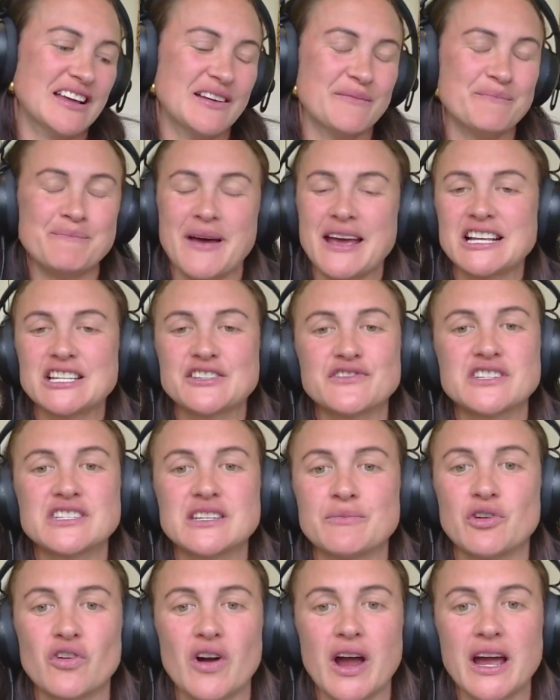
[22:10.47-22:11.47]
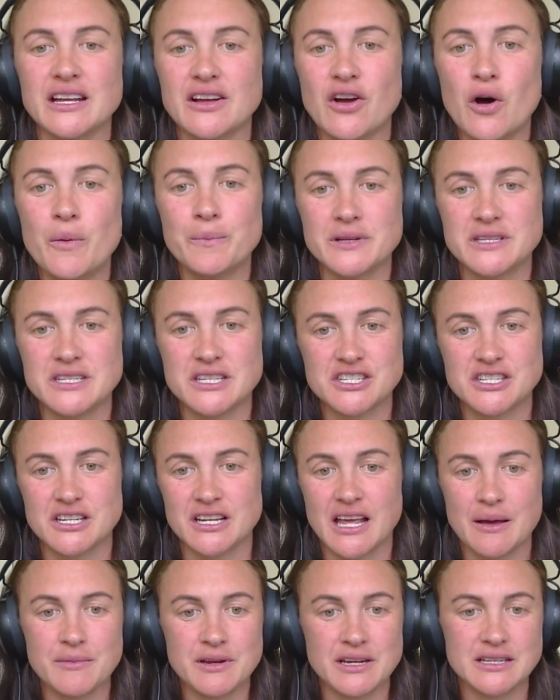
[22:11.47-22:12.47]
Makes for some great competition
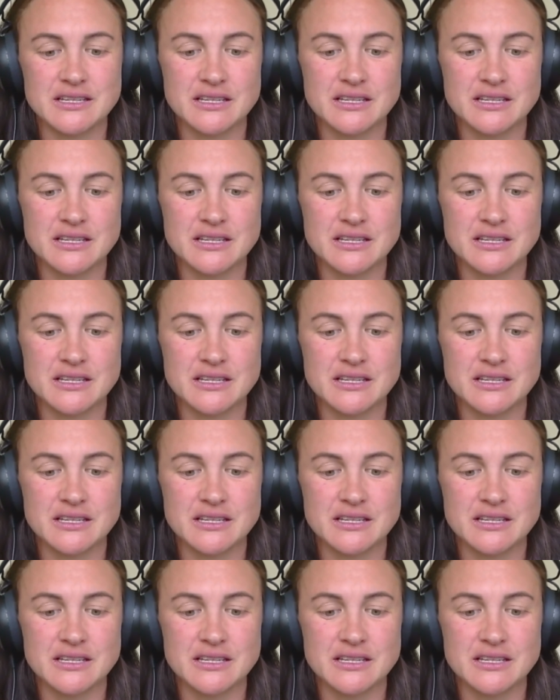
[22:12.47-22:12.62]
coming into